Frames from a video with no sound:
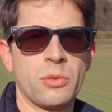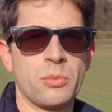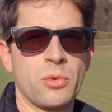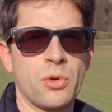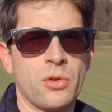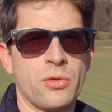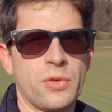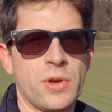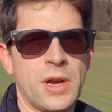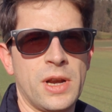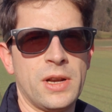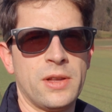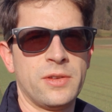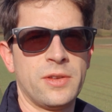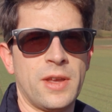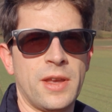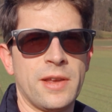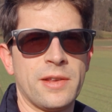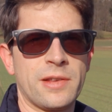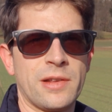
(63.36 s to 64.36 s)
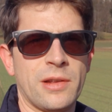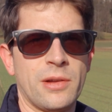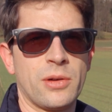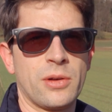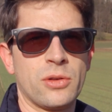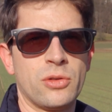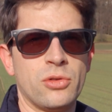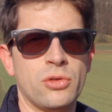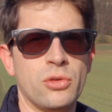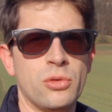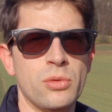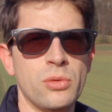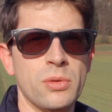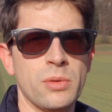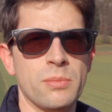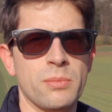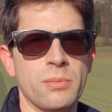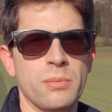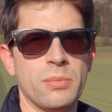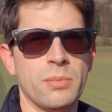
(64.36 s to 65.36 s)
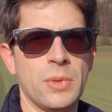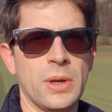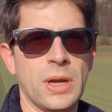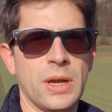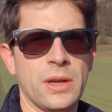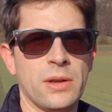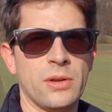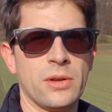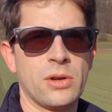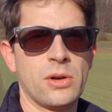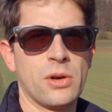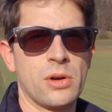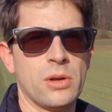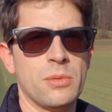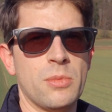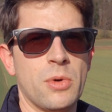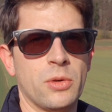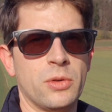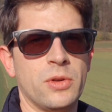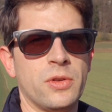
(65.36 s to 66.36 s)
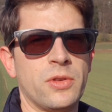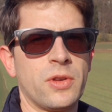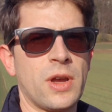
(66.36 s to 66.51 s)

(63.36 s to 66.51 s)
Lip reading: profile is SLog 2 and the color mode is